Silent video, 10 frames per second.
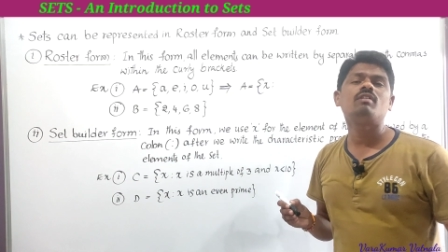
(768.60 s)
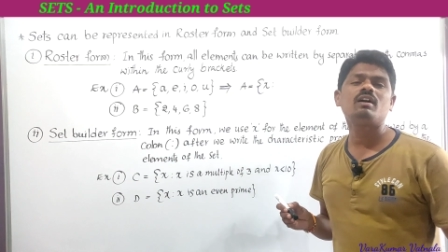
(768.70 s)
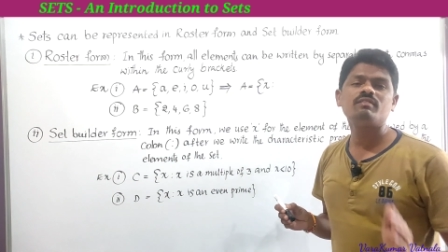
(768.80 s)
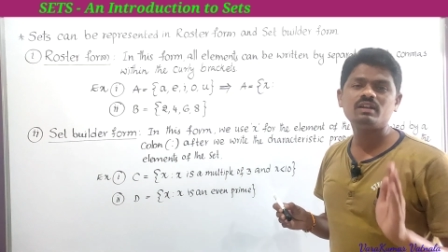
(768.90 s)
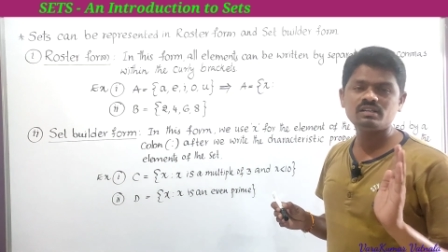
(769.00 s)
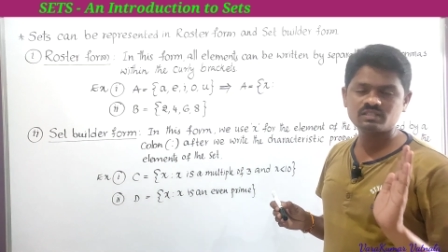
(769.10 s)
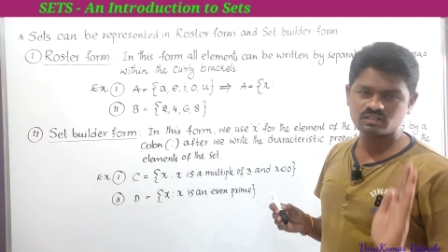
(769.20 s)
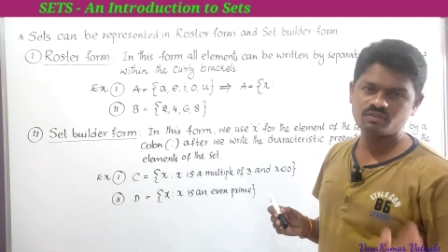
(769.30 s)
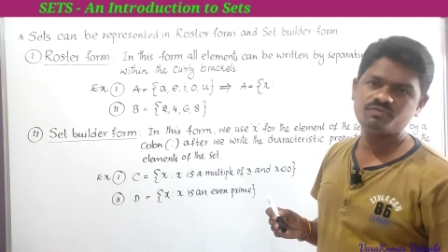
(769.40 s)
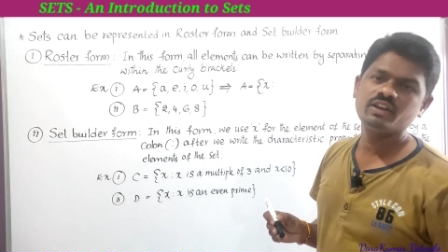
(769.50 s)
vowels
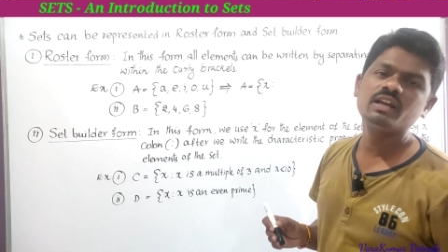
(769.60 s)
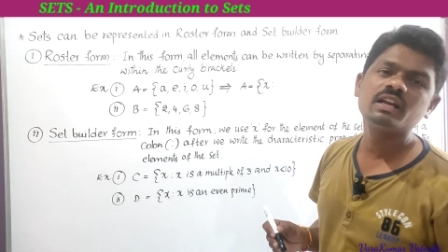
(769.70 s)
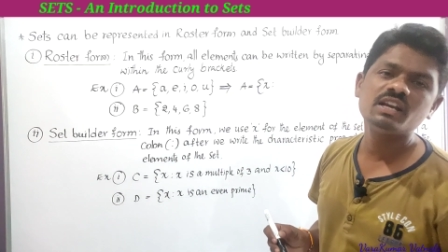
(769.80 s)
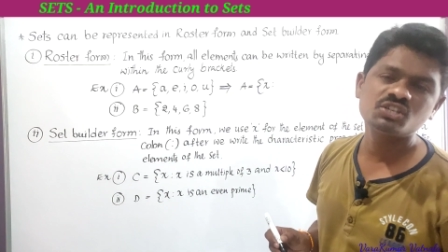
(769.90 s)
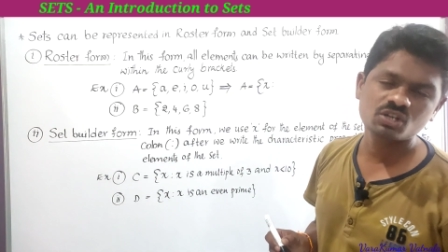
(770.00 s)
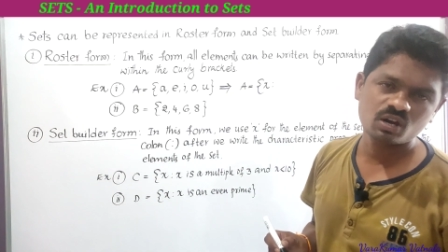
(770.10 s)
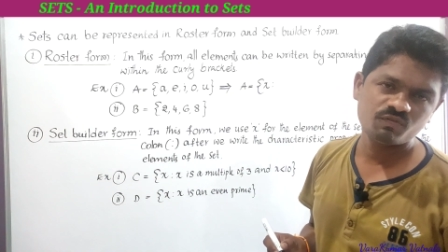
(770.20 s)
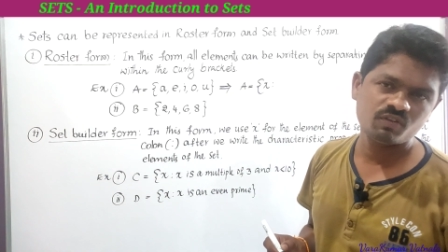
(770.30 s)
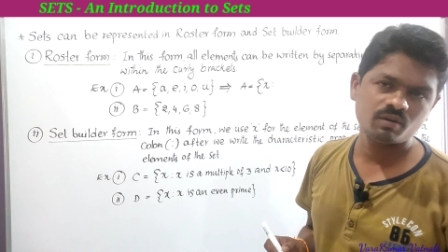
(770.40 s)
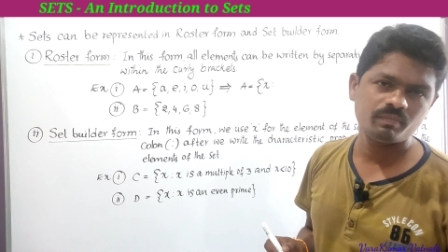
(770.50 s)
of english
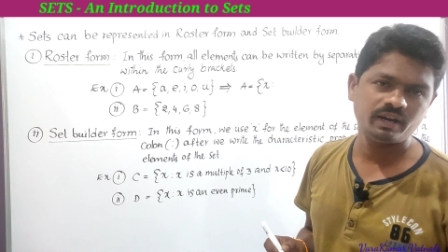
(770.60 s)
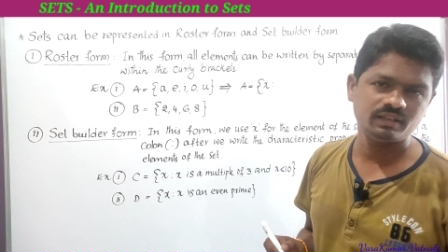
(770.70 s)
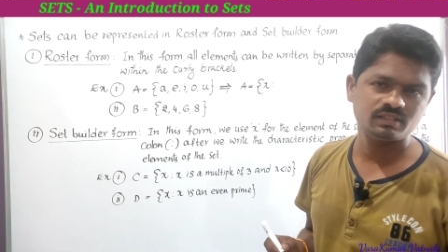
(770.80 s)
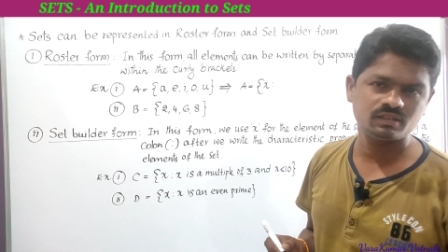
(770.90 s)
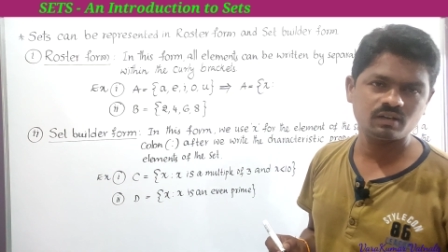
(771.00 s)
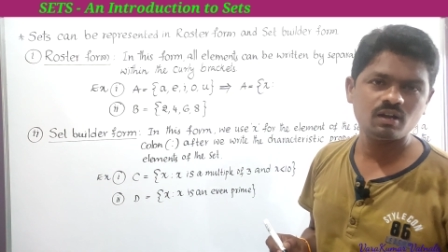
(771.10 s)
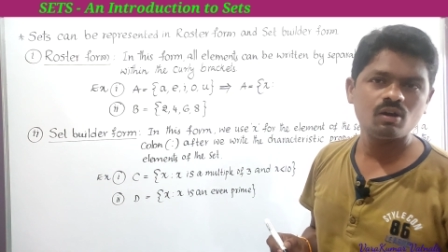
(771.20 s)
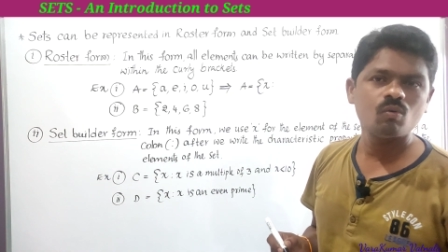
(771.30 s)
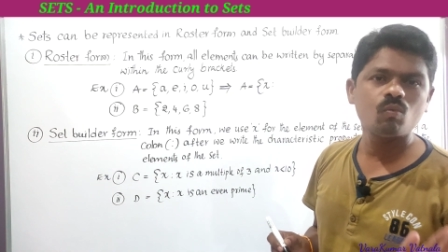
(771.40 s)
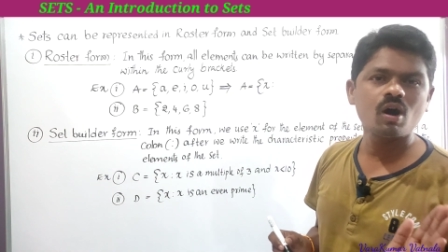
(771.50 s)
alphabets
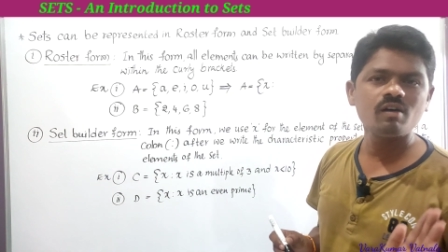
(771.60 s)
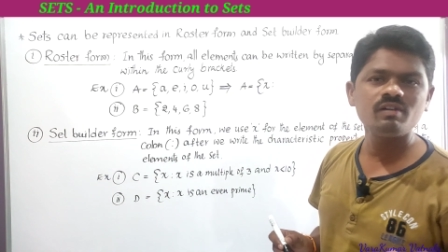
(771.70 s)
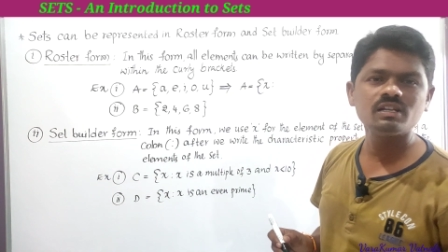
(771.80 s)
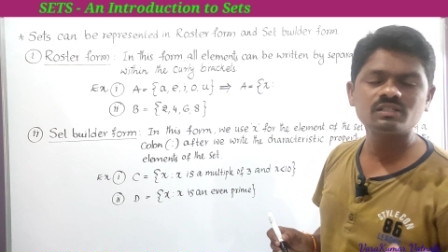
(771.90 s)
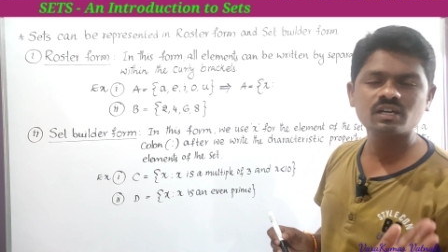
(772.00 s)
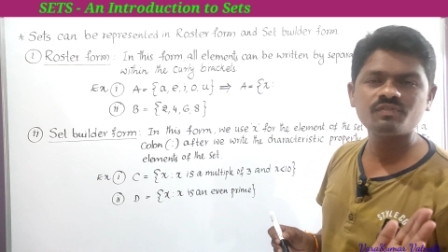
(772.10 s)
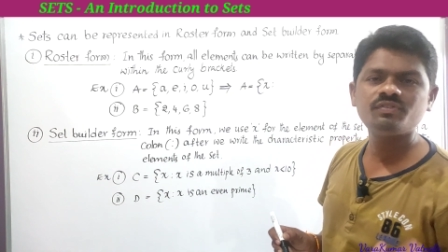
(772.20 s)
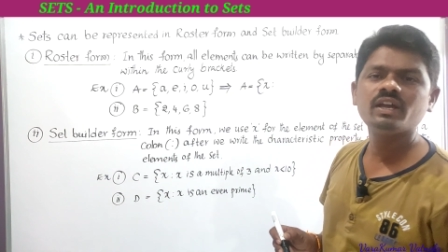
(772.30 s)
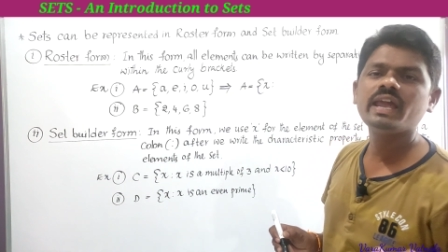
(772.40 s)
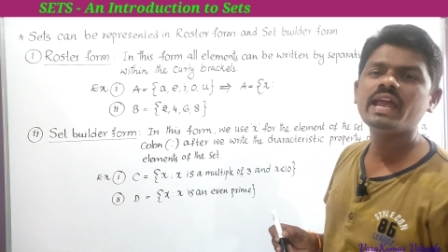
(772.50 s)
vowels
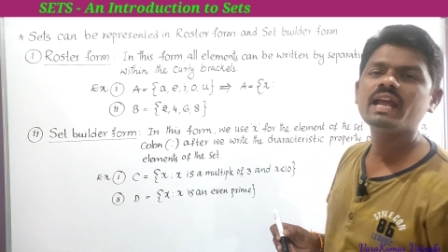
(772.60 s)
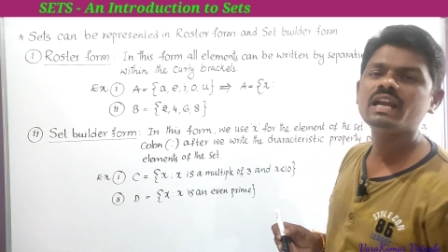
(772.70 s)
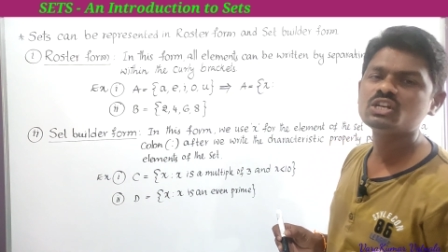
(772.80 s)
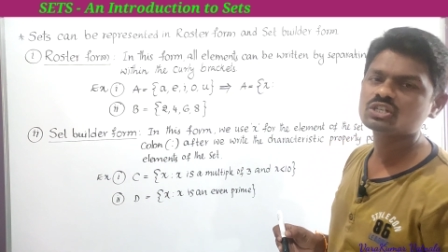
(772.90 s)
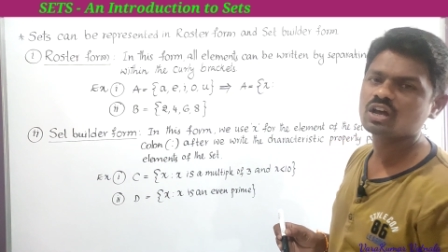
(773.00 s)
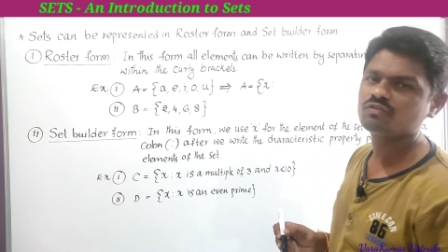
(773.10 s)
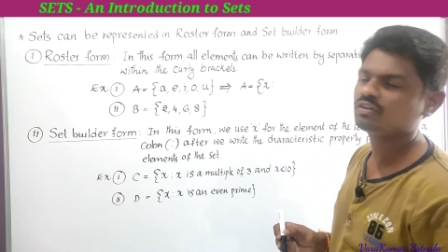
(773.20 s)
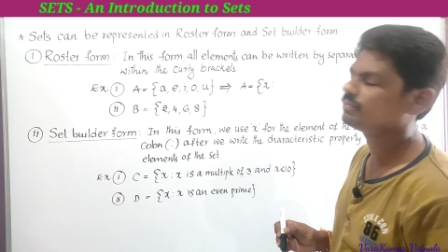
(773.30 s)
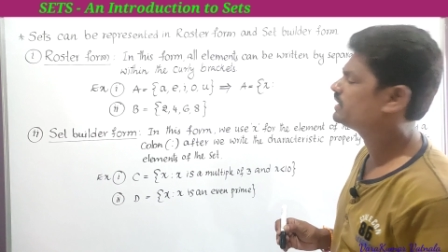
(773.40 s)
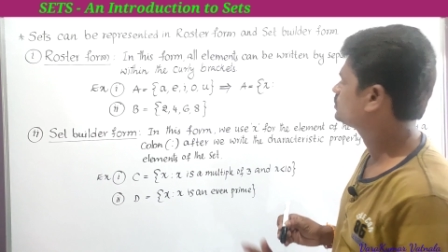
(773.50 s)
of english
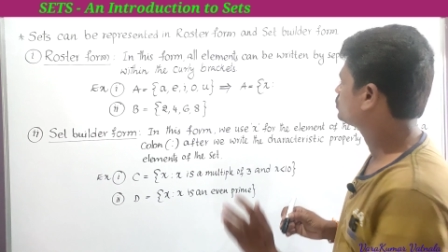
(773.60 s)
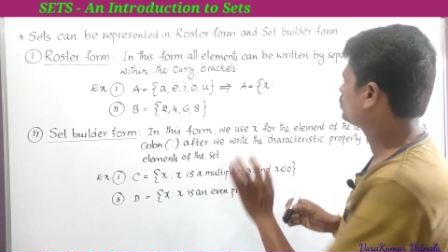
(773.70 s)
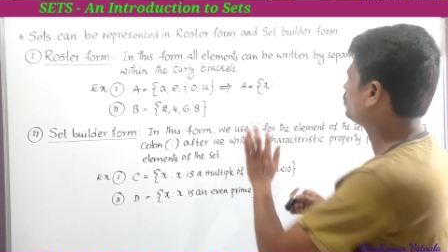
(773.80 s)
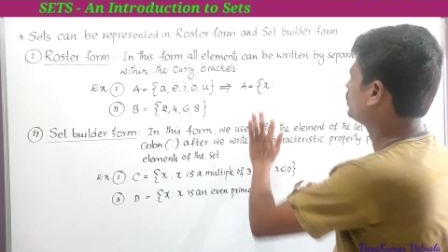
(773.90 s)
alphabet so